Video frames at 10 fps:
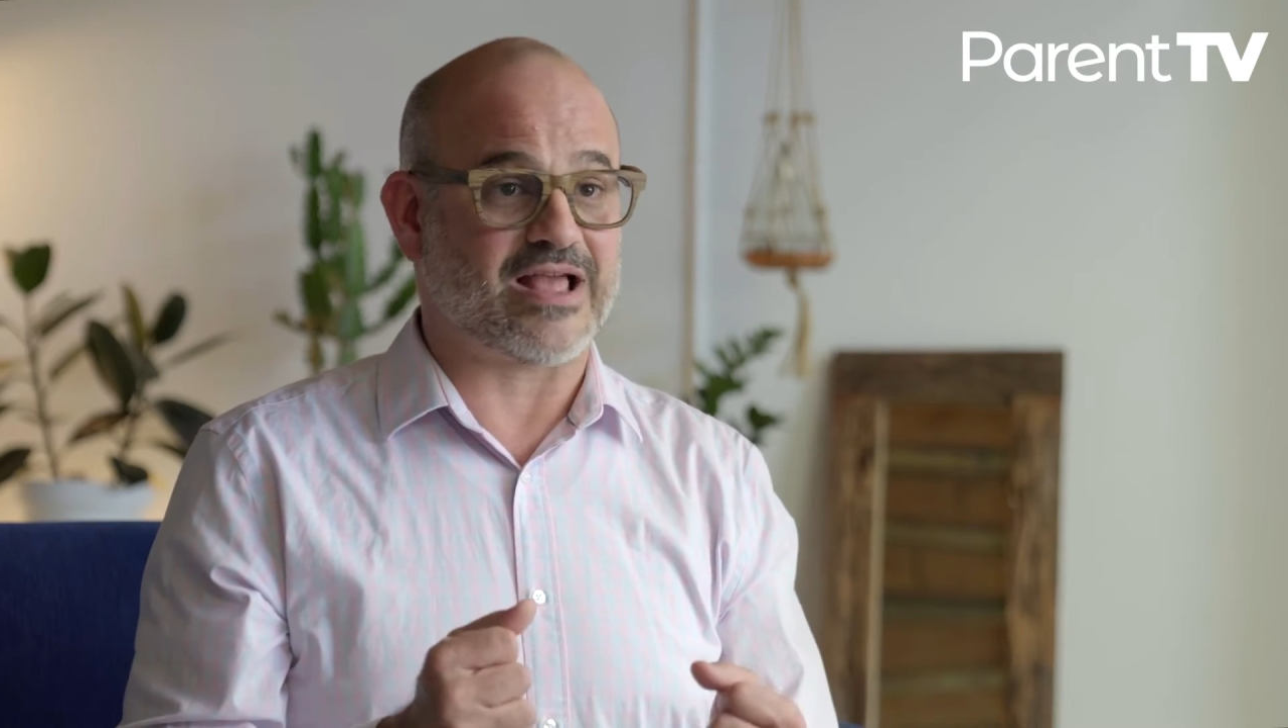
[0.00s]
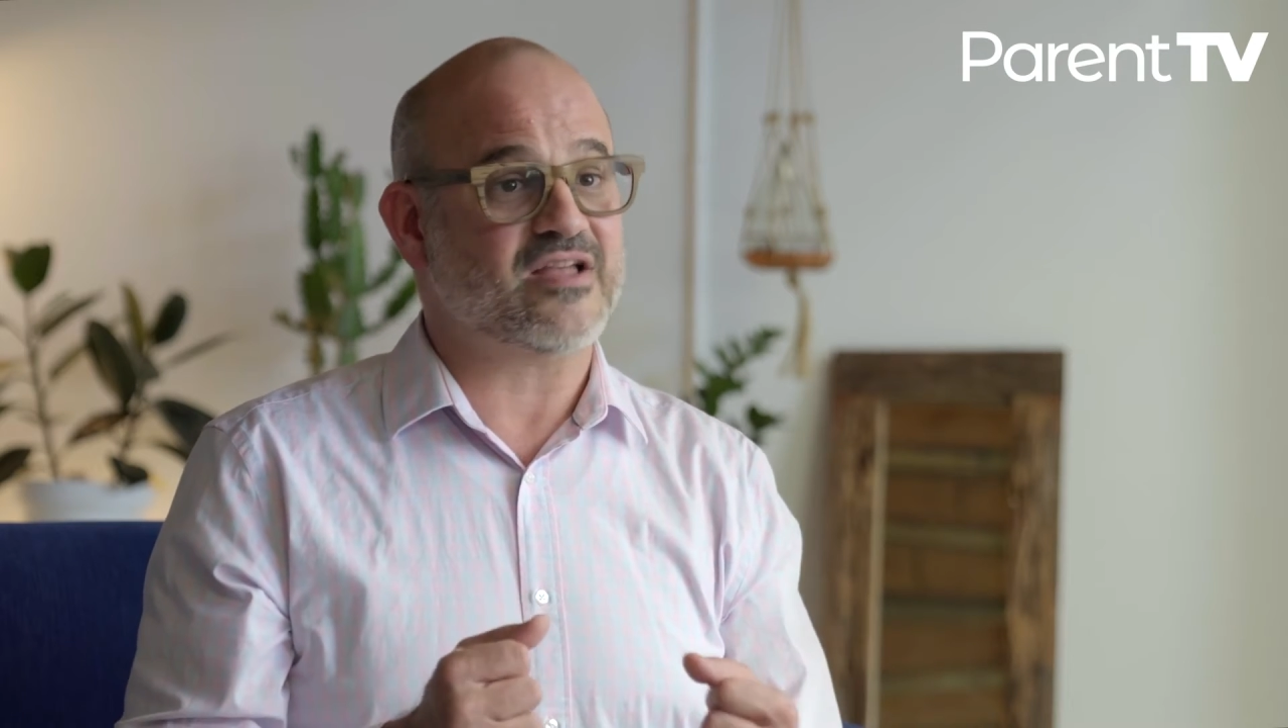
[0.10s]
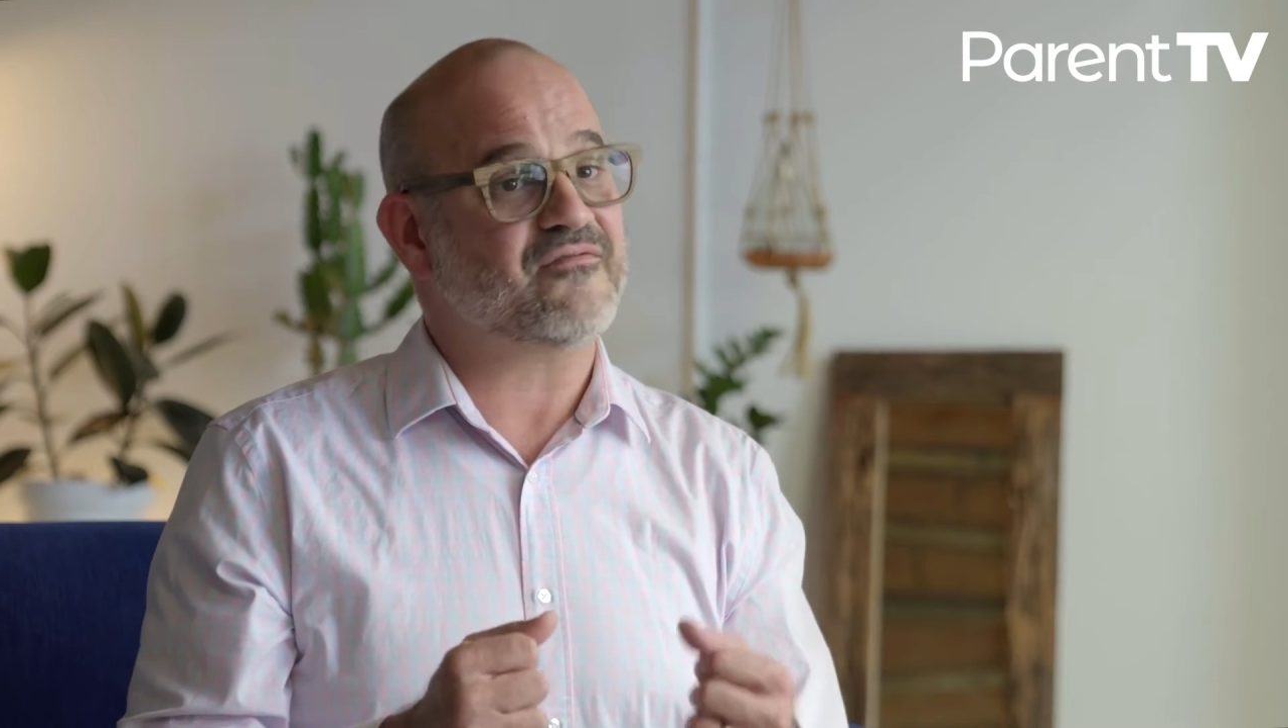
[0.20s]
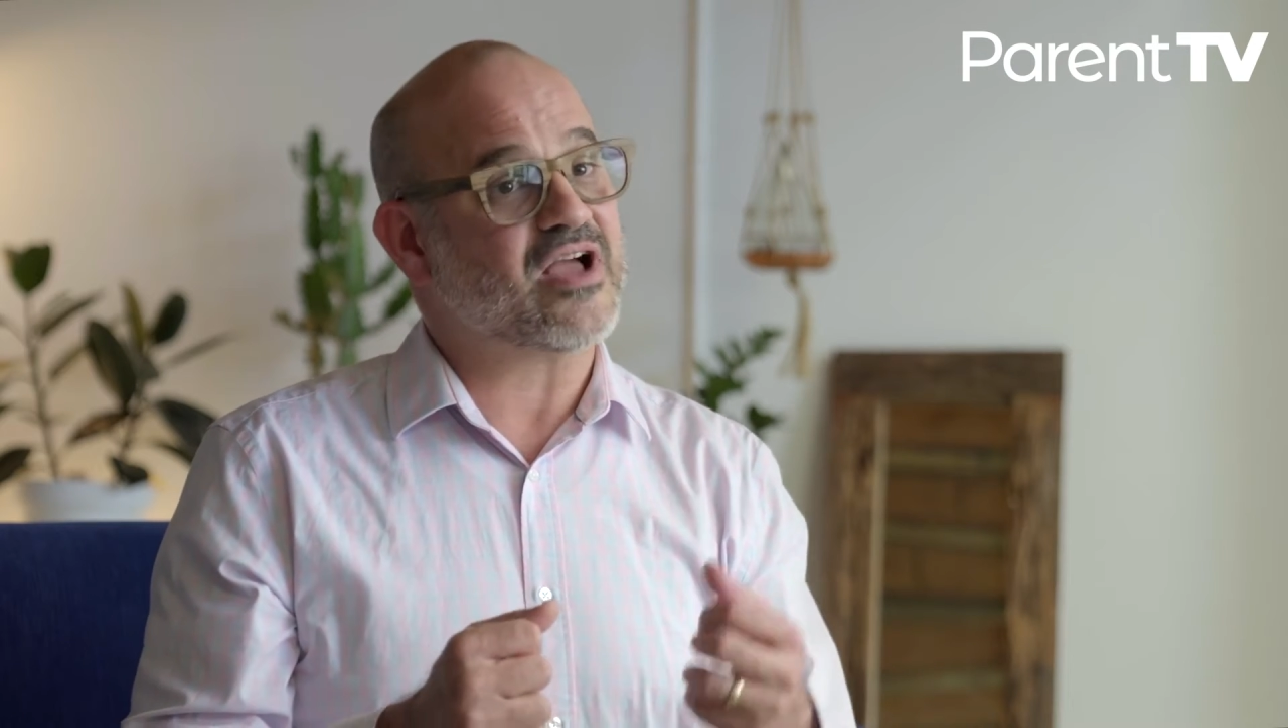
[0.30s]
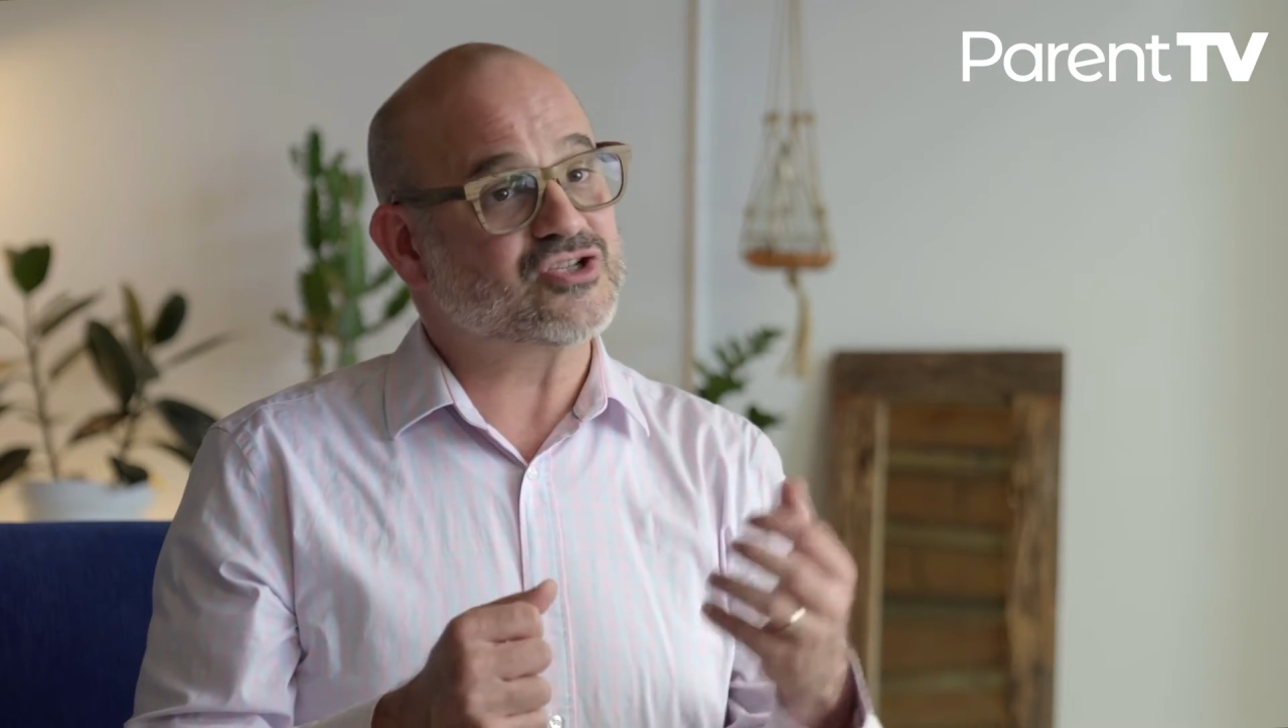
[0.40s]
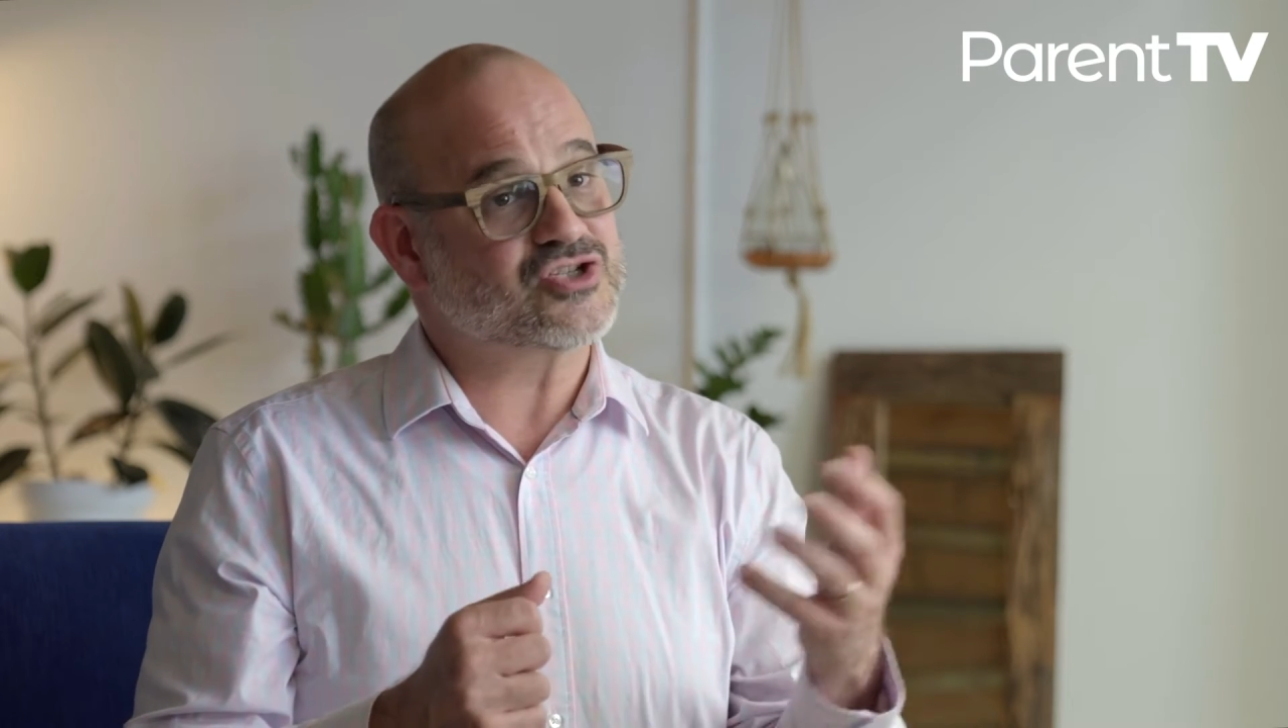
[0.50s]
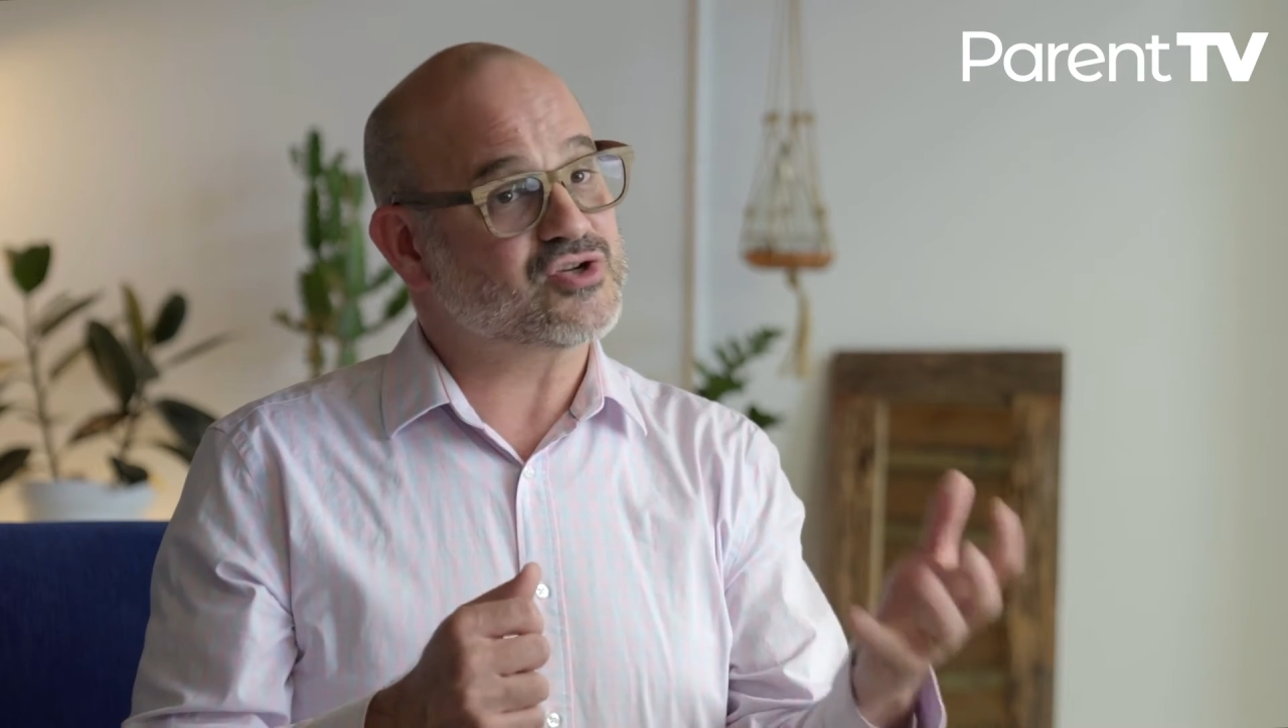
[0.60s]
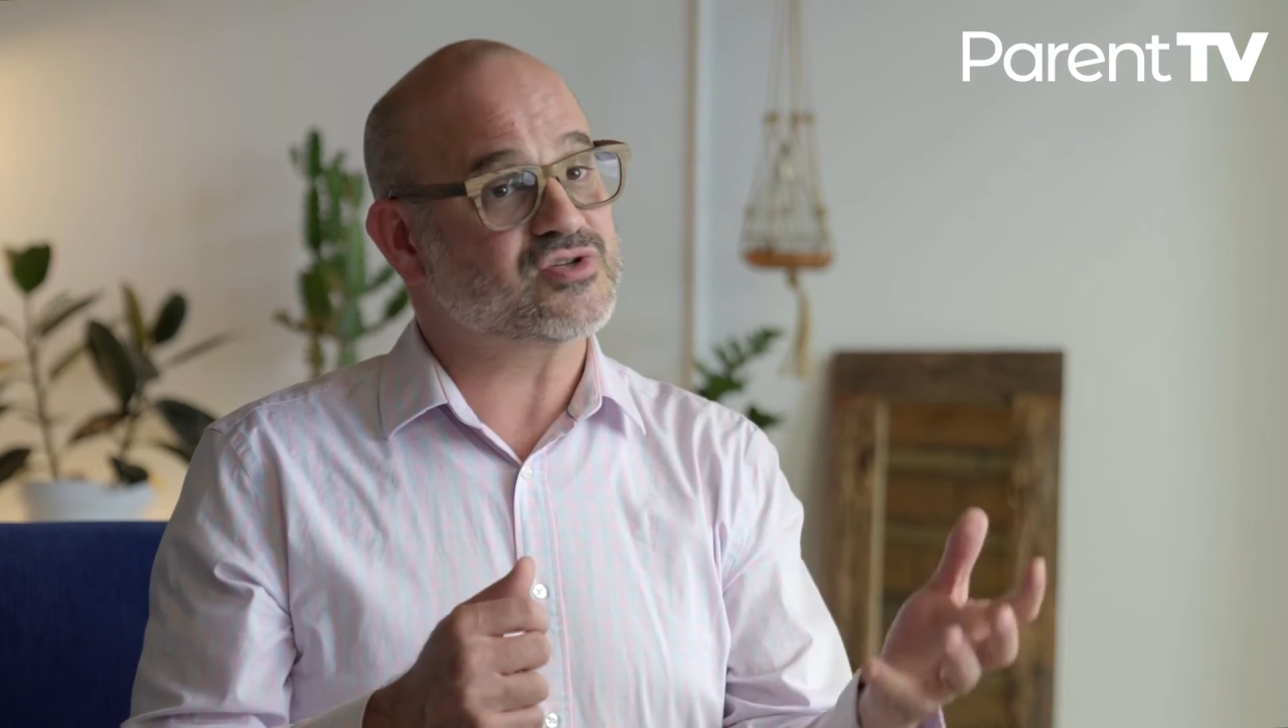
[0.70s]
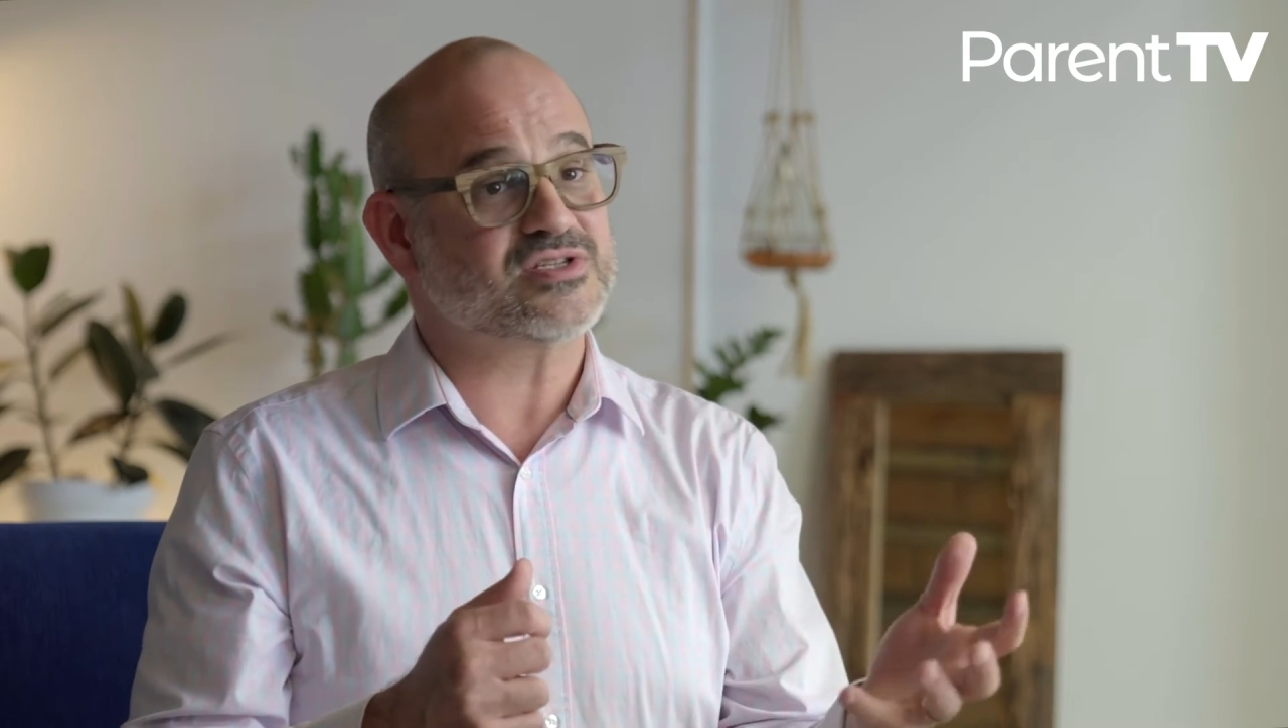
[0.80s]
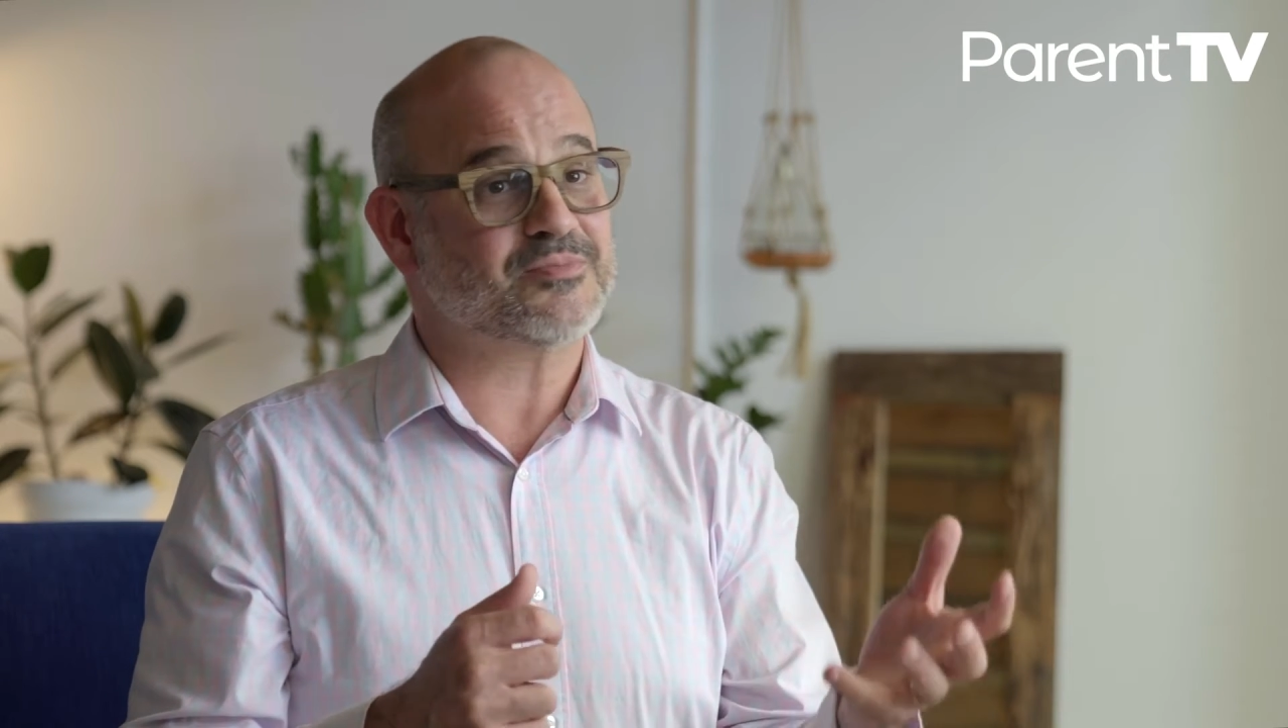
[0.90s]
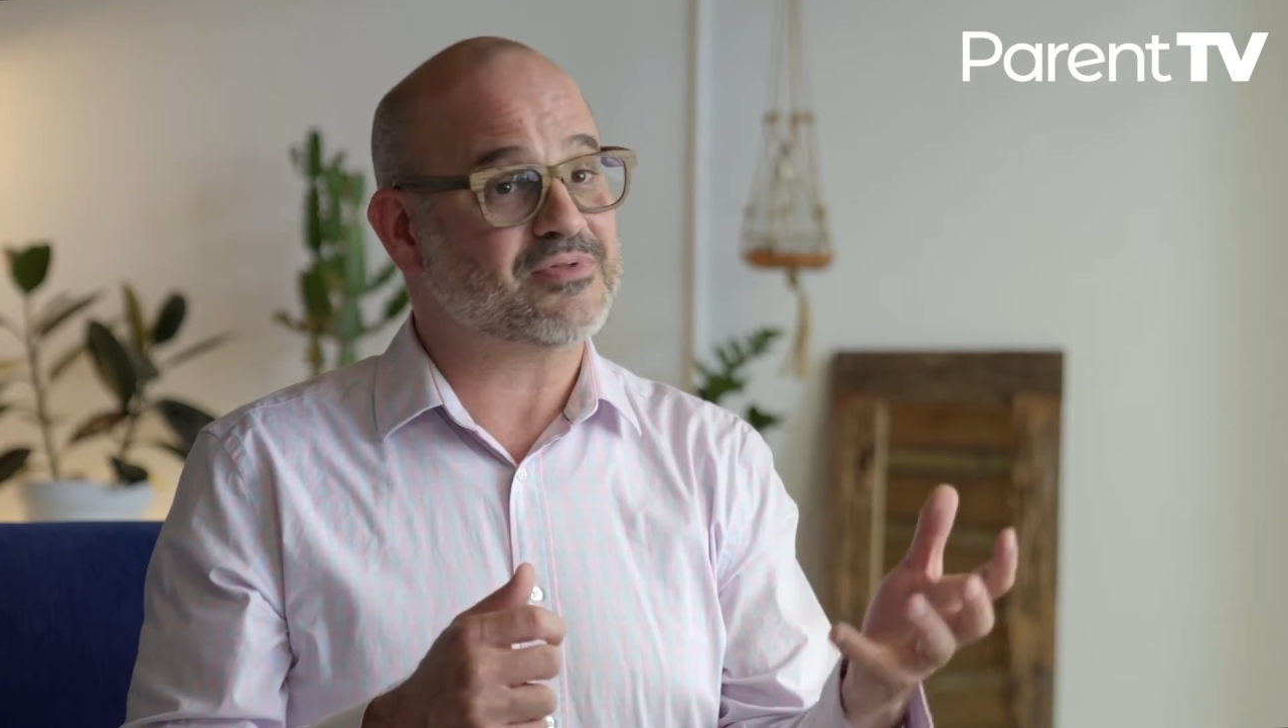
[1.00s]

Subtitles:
Like if I choose to